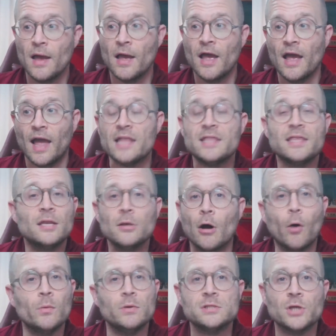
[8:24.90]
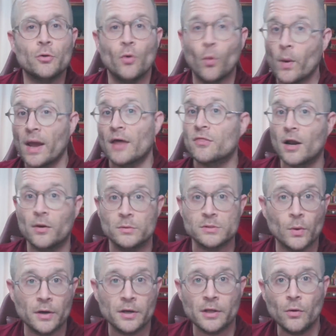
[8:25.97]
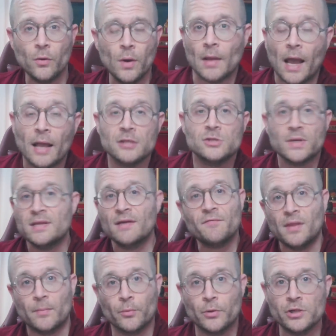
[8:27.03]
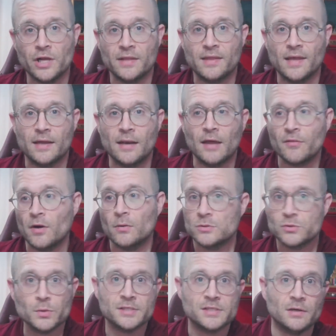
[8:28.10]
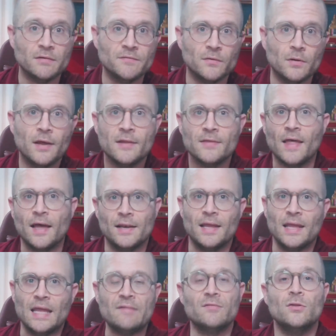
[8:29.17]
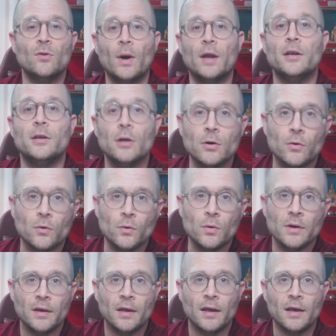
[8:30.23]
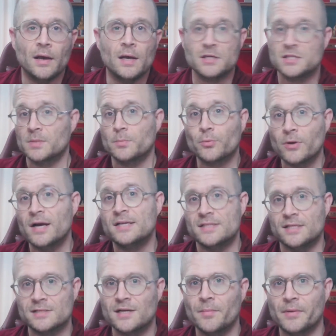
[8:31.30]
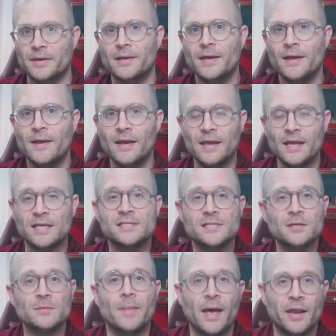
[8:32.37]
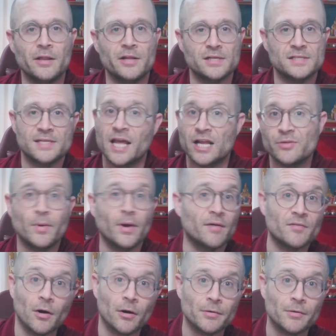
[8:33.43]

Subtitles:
it didn't always go the way I thought it was going to go. And so I definitely appreciate that. I thought it was really skillful that even though I know a surprise is coming, he still manages to catch me off guard.